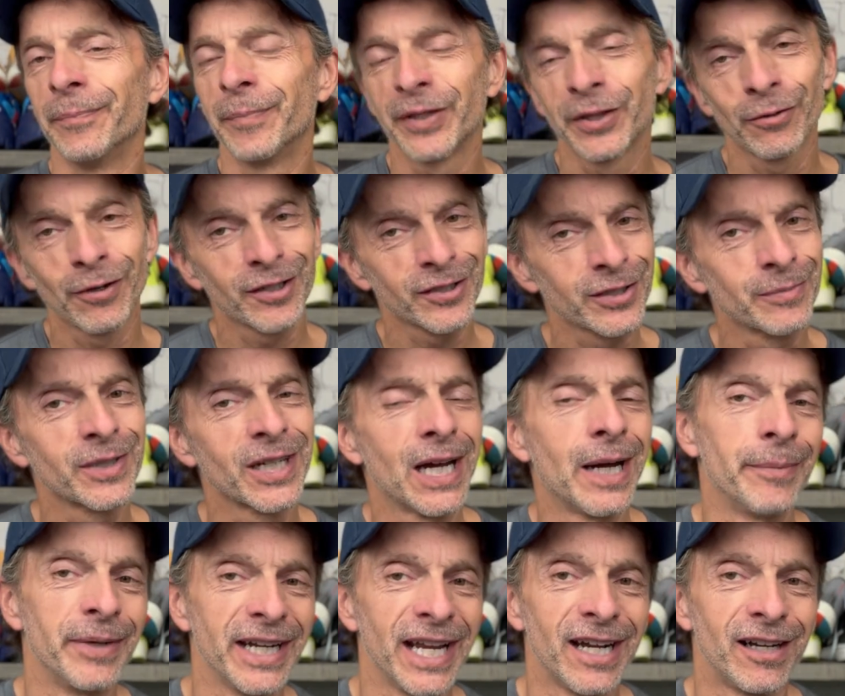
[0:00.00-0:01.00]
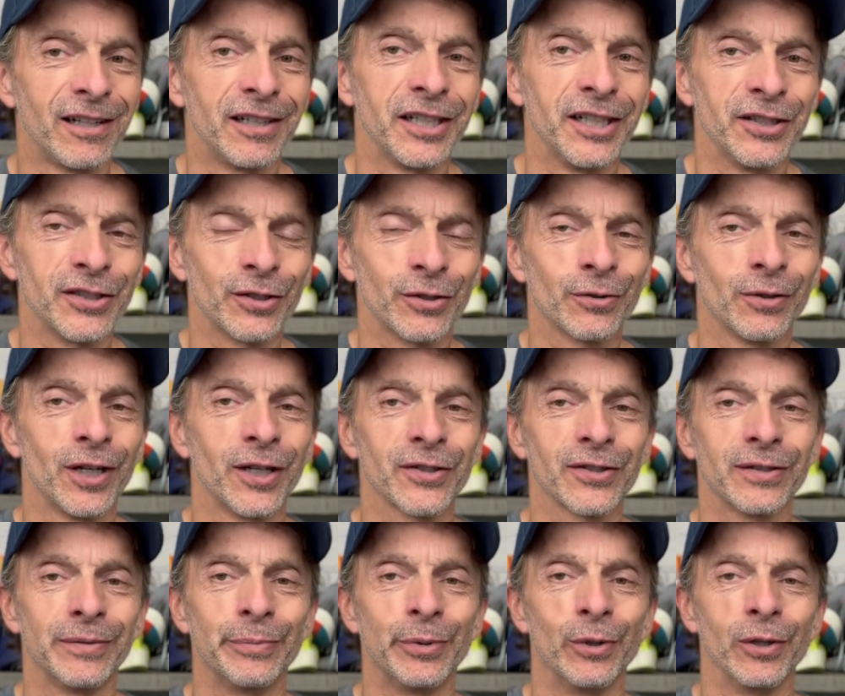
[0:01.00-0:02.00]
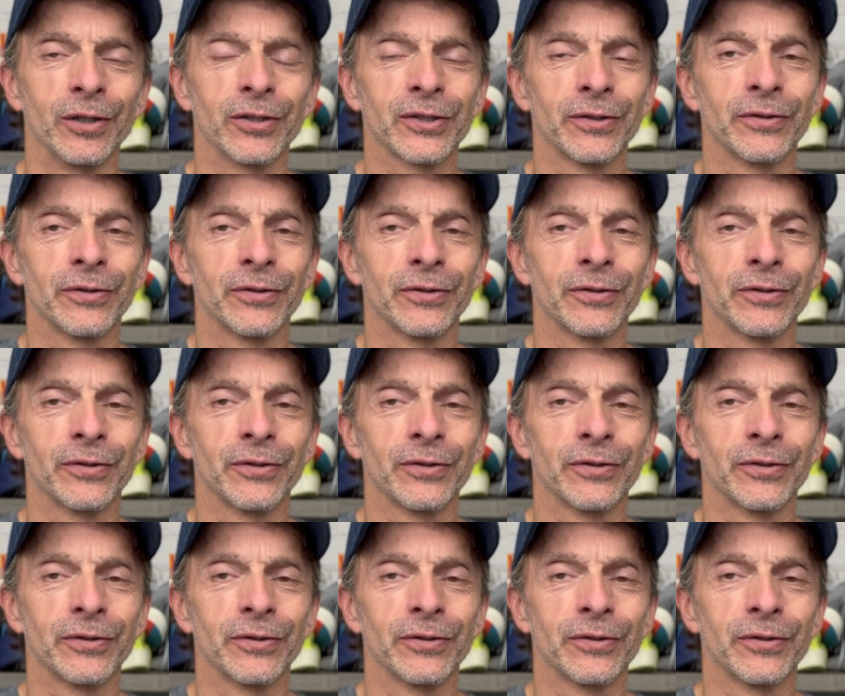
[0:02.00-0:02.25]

But there are some commonalities across the board.